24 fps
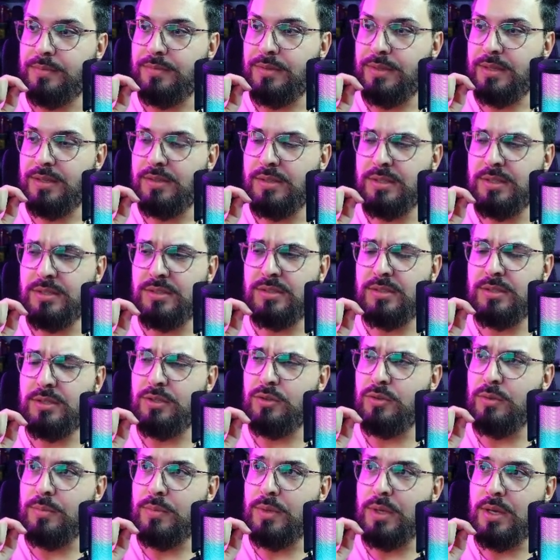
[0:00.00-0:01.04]
Is this still
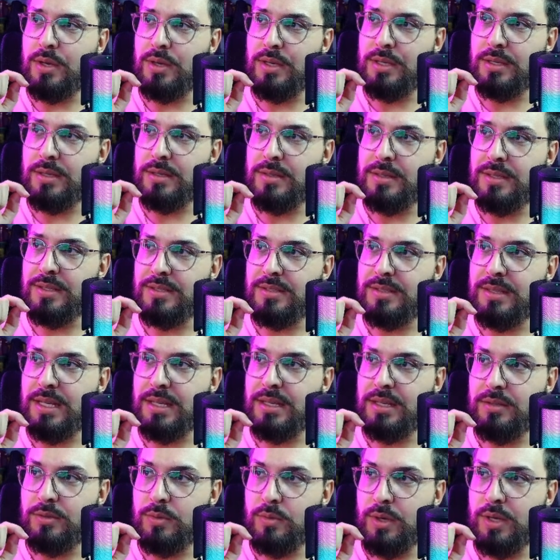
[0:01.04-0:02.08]
applying? It's
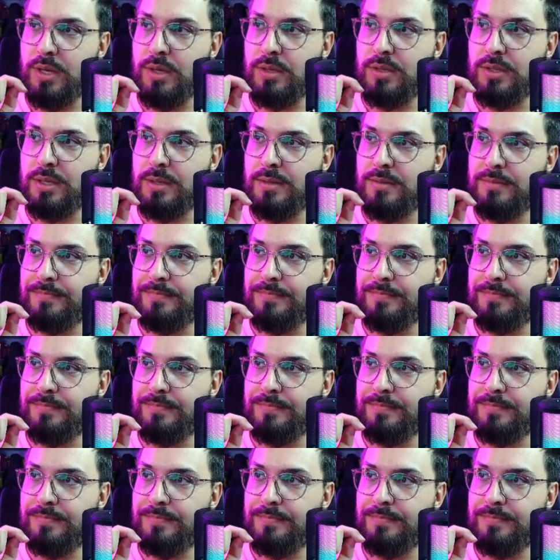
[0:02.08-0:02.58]
taken a while, huh?